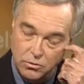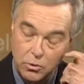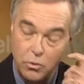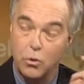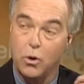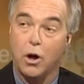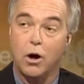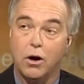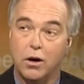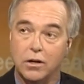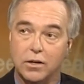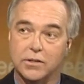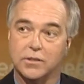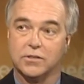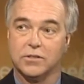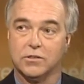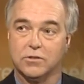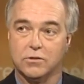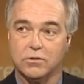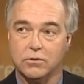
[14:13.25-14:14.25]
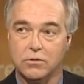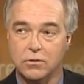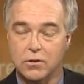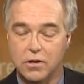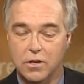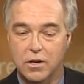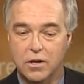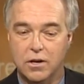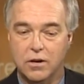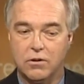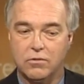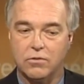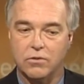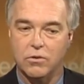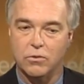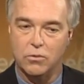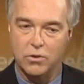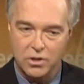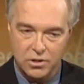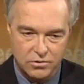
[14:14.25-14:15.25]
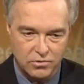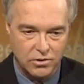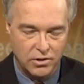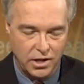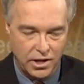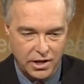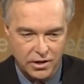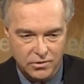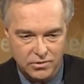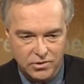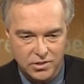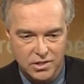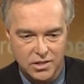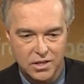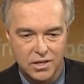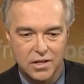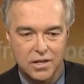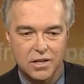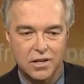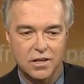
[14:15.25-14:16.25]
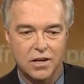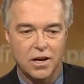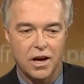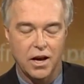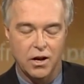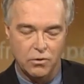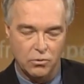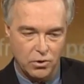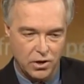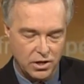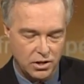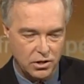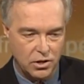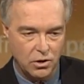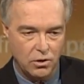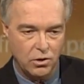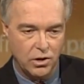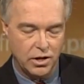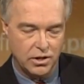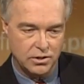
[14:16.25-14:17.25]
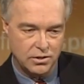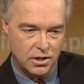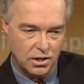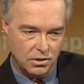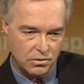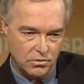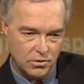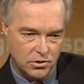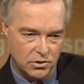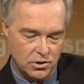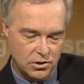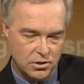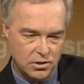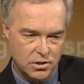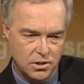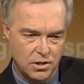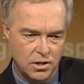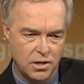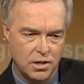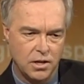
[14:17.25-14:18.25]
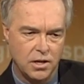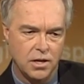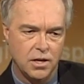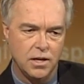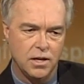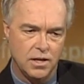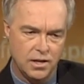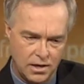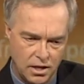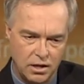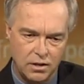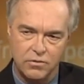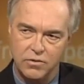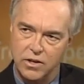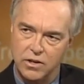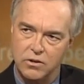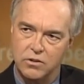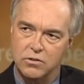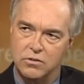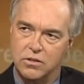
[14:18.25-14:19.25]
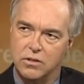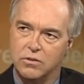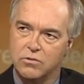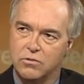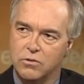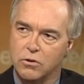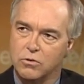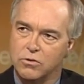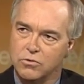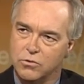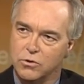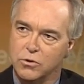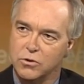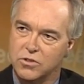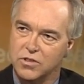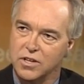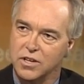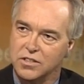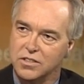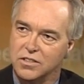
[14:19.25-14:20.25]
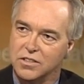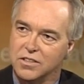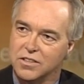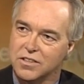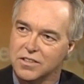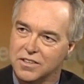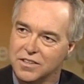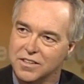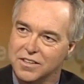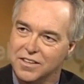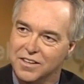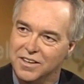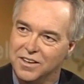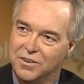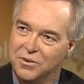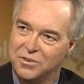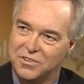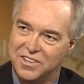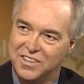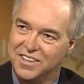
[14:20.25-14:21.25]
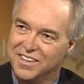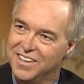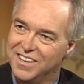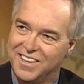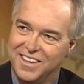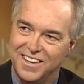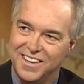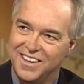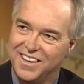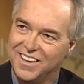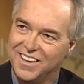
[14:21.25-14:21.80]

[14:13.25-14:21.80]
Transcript: we would all listen to, for the rest of our lives, on radio, on television, in elevators, and in frozen food sections? No, no. You